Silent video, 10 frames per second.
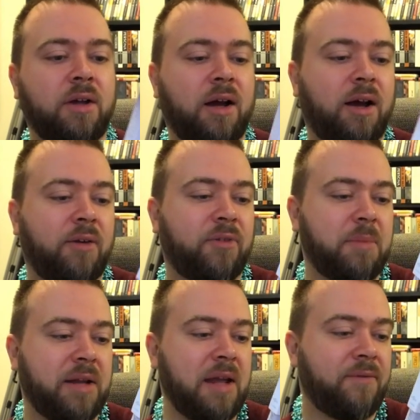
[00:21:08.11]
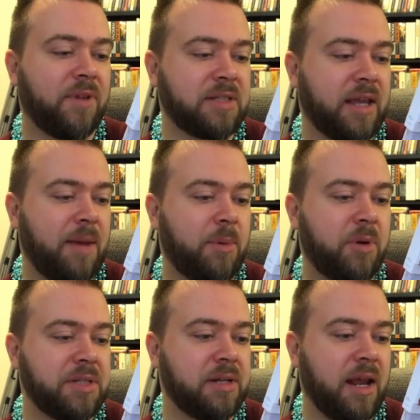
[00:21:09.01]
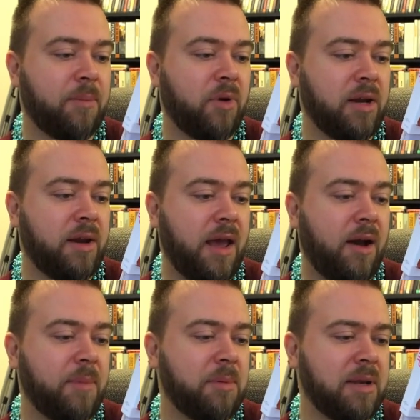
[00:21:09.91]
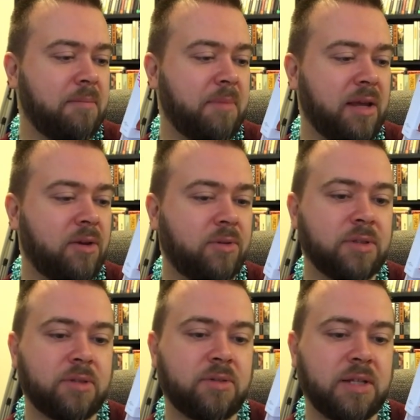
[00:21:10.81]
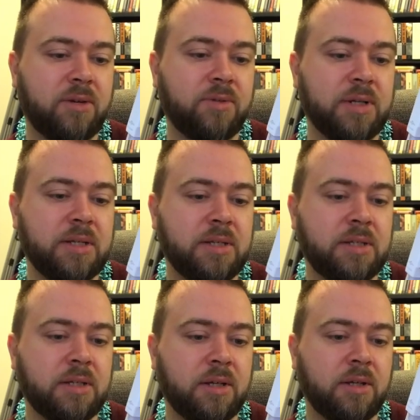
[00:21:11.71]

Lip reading: From Netflix. I can't remember his name right now. Maybe Mike Coulter? Is that who it is?